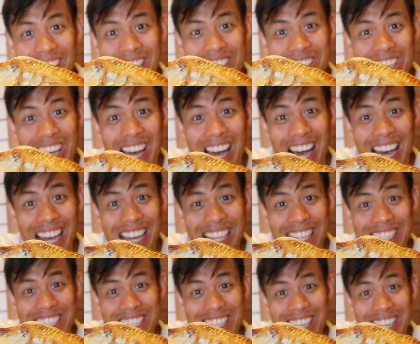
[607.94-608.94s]
It's
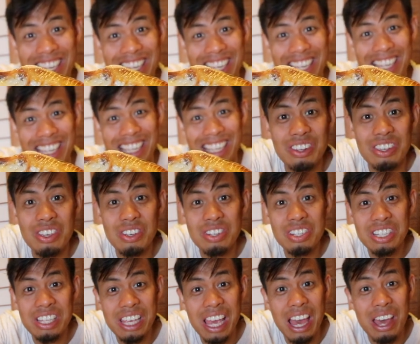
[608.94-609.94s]
aji.
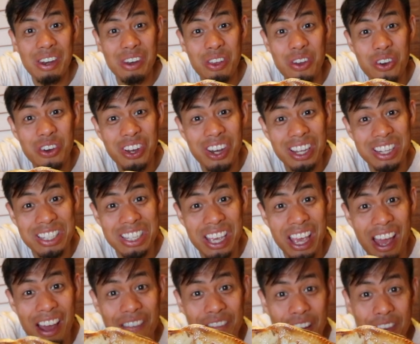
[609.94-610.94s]
Usually at ryokans they
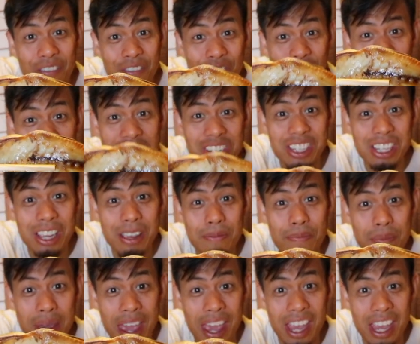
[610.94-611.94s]
have freshly
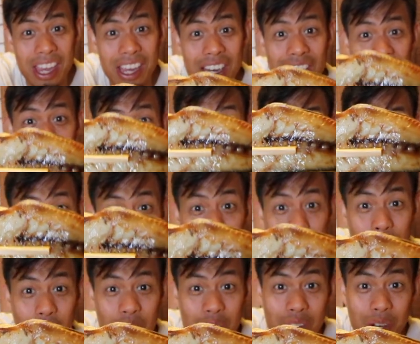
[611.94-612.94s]
made
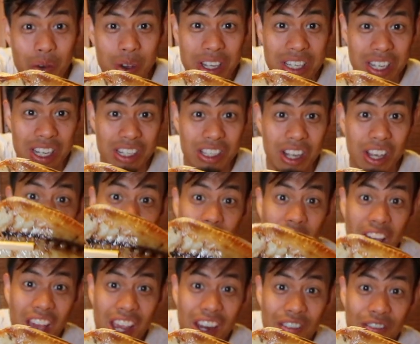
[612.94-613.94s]
himono, which is
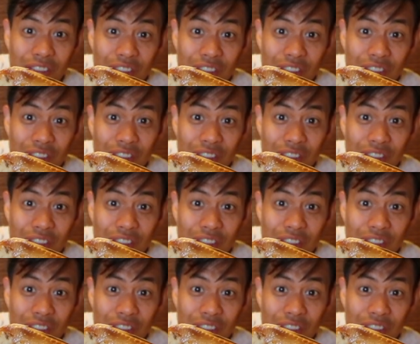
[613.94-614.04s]
dried